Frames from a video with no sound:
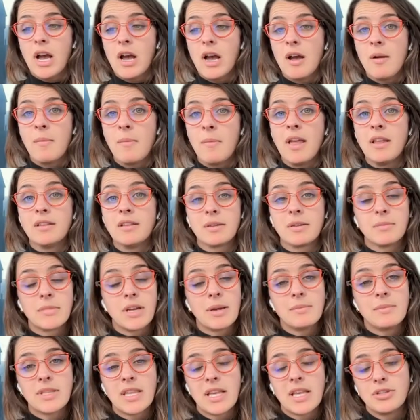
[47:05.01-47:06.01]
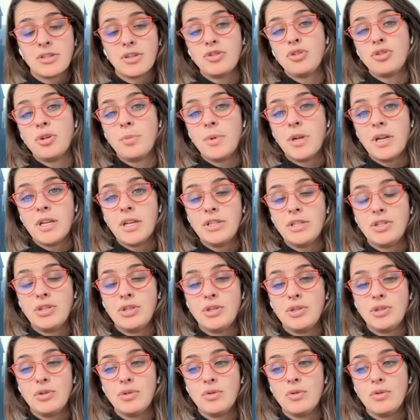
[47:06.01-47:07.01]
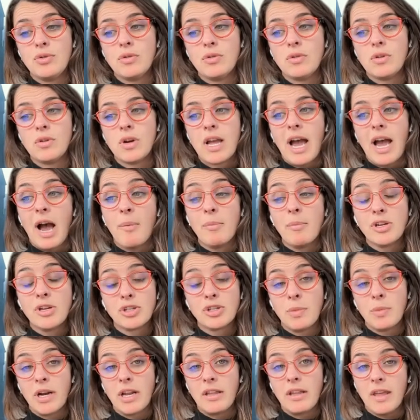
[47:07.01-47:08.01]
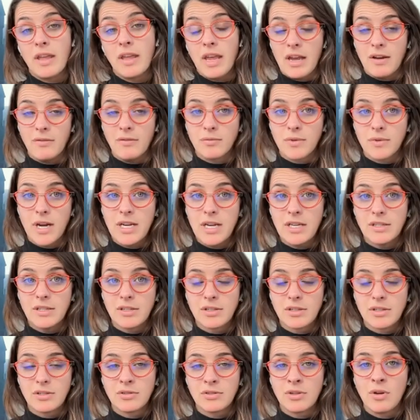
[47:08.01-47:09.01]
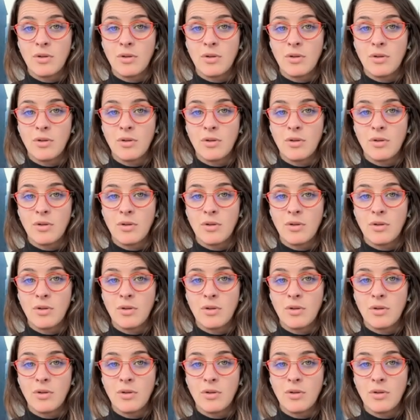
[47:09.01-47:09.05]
Um, and sometimes that's attributed to how much money they have raised.